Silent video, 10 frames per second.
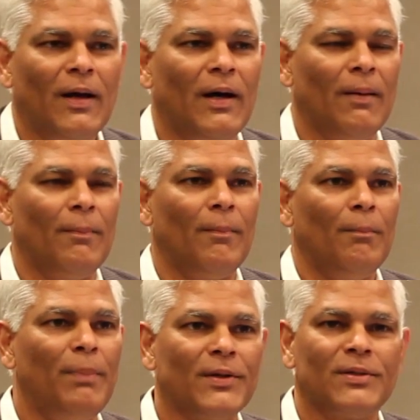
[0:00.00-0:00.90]

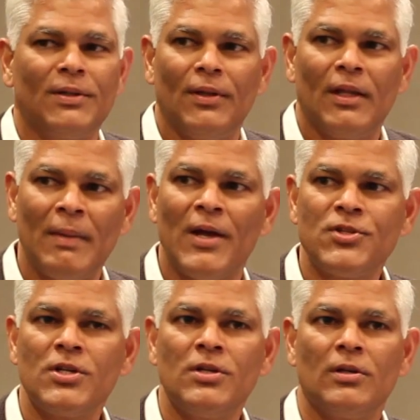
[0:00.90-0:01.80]
But
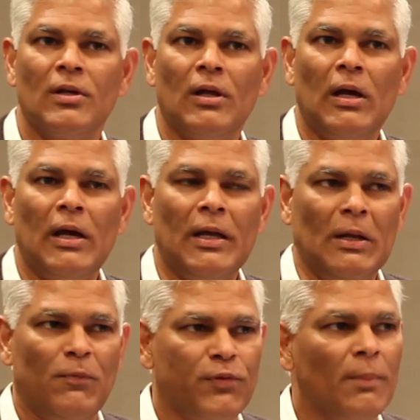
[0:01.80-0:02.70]
imagine,
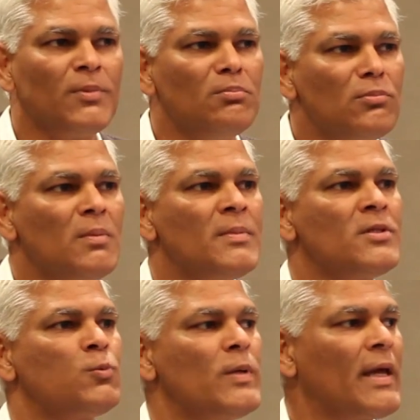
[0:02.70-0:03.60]
from the
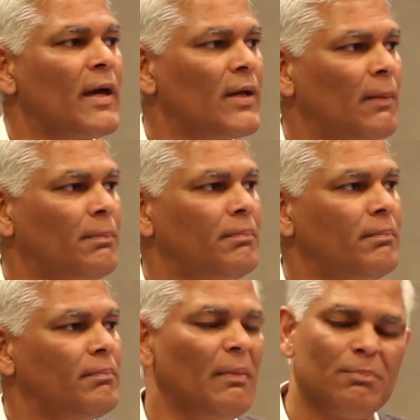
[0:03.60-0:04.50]
moment we get up,
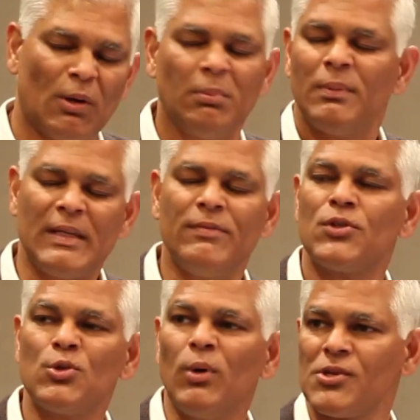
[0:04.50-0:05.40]
probably
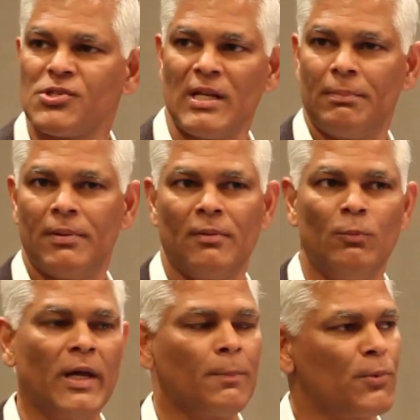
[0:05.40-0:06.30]
even through our sleep,
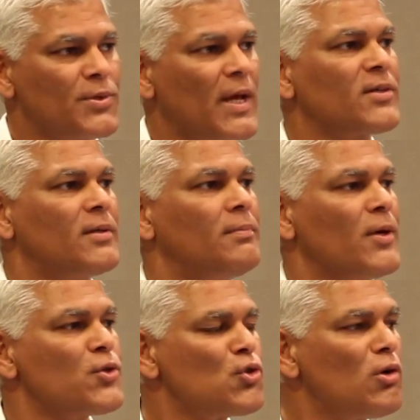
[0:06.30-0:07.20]
we are protected
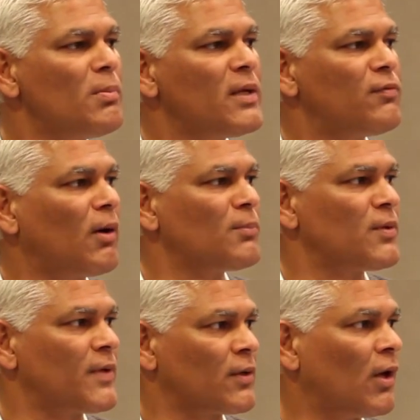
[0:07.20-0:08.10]
by so many
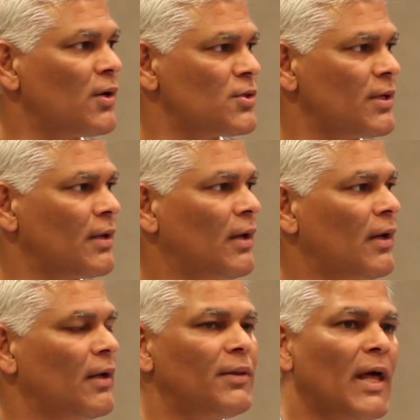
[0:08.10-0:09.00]
forms of technology
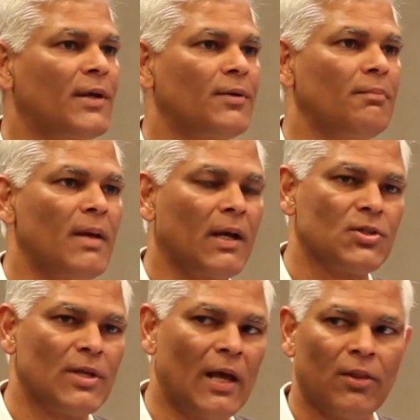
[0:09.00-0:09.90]
that make
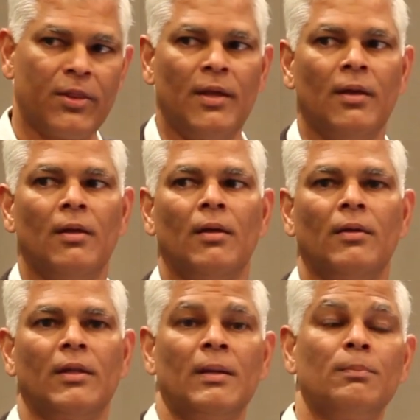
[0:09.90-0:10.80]
us healthy,
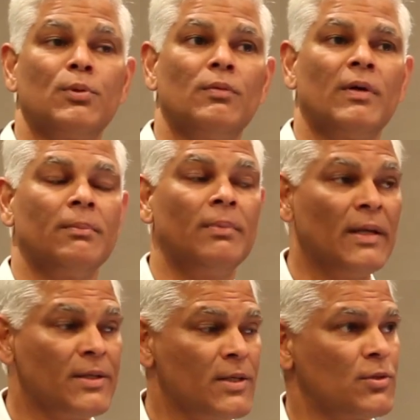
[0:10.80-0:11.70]
that improve our
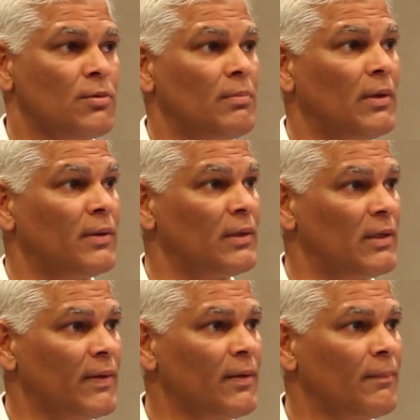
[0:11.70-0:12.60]
ability to earn a
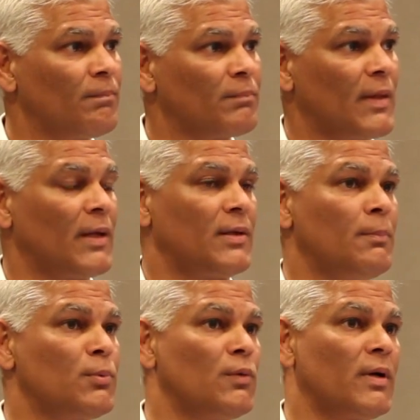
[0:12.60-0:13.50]
living, that
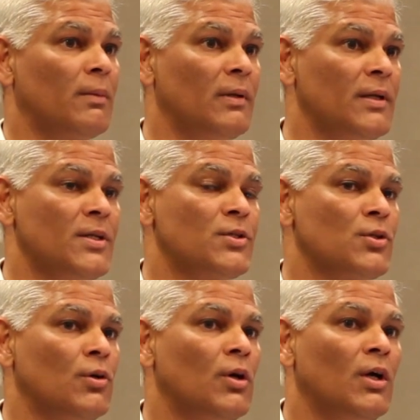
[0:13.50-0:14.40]
improve our ability
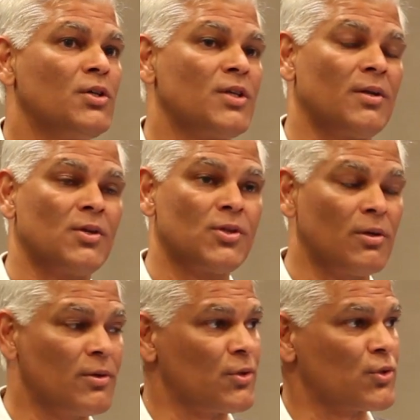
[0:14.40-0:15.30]
to send our
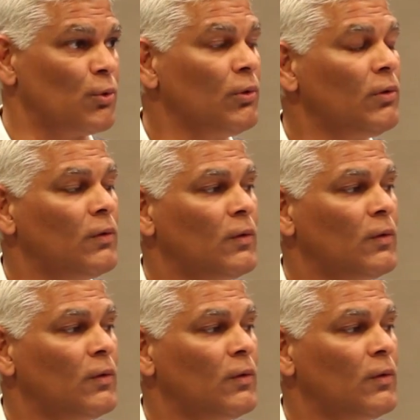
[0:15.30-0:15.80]
children to school,